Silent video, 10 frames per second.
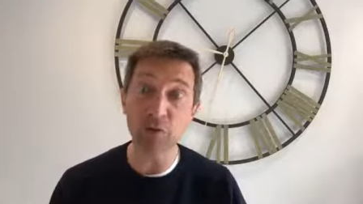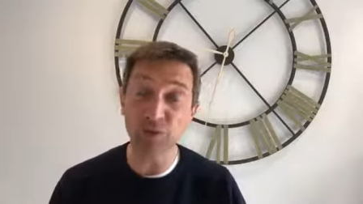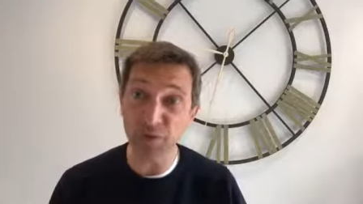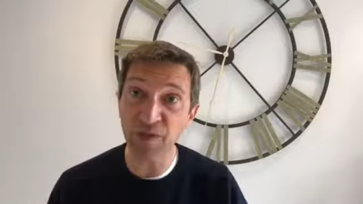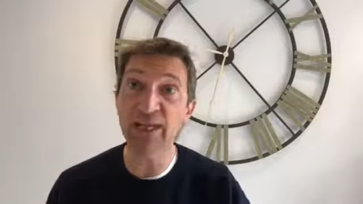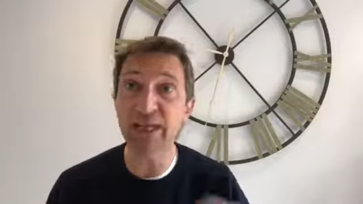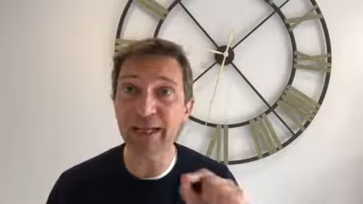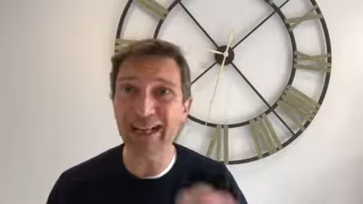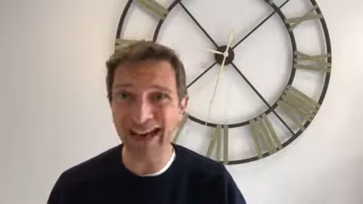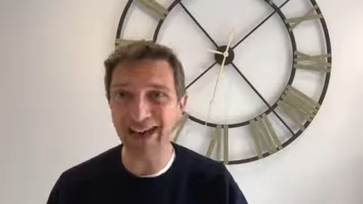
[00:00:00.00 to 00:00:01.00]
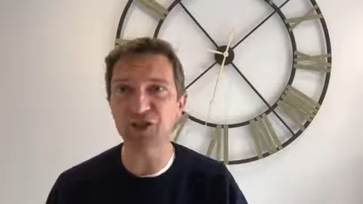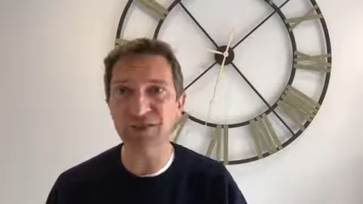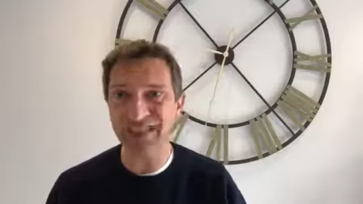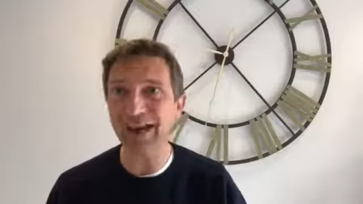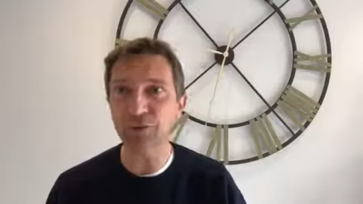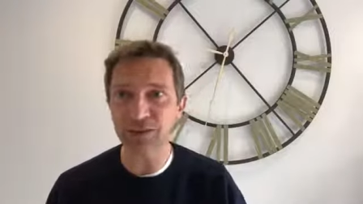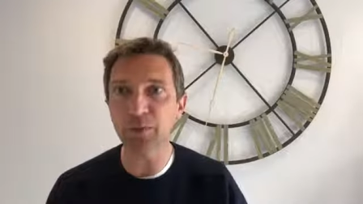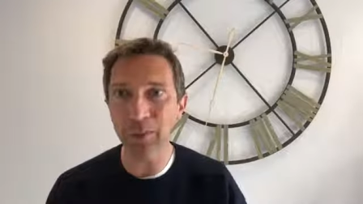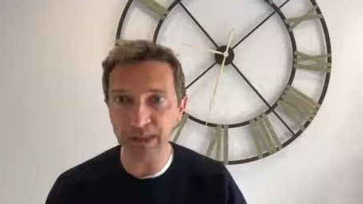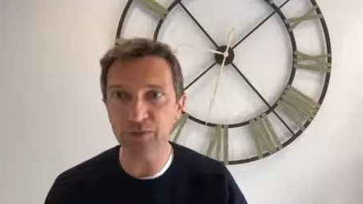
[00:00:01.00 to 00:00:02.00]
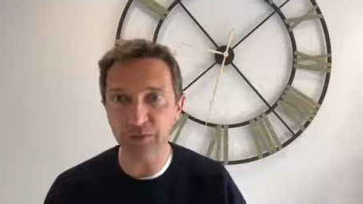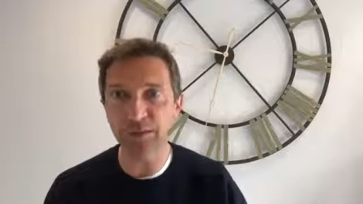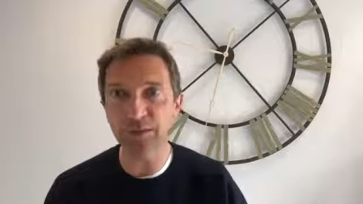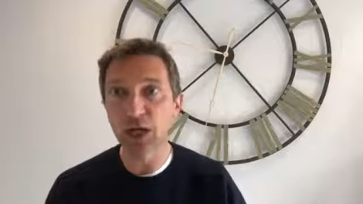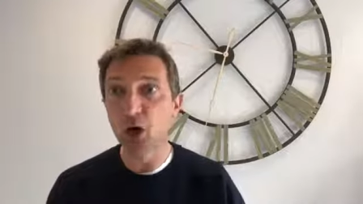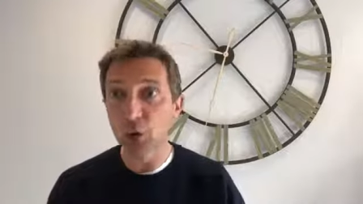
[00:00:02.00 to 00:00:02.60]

to Athenian actions out in the battlefield,